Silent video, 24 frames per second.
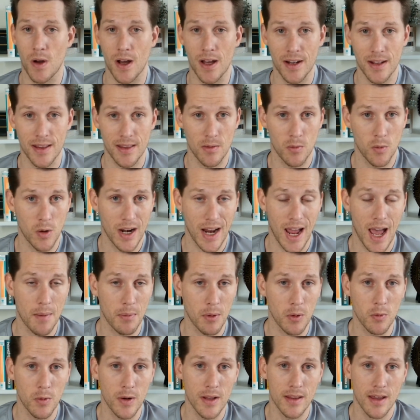what
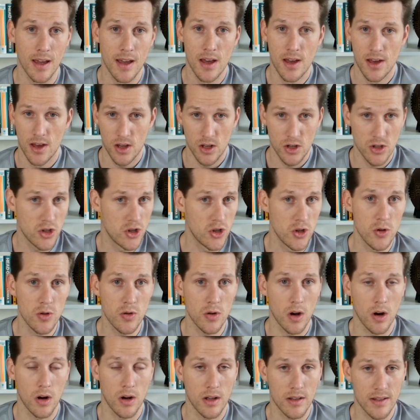happened with
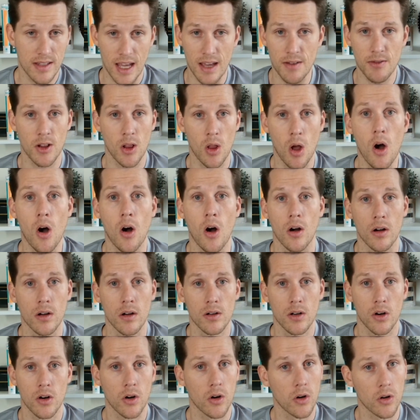David Long
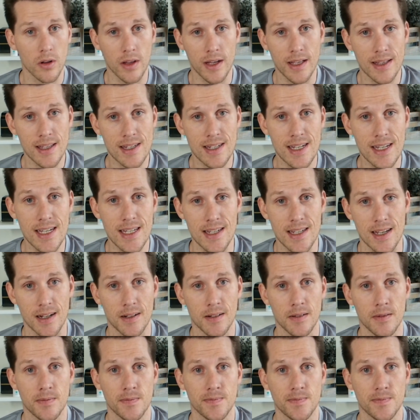early in the season.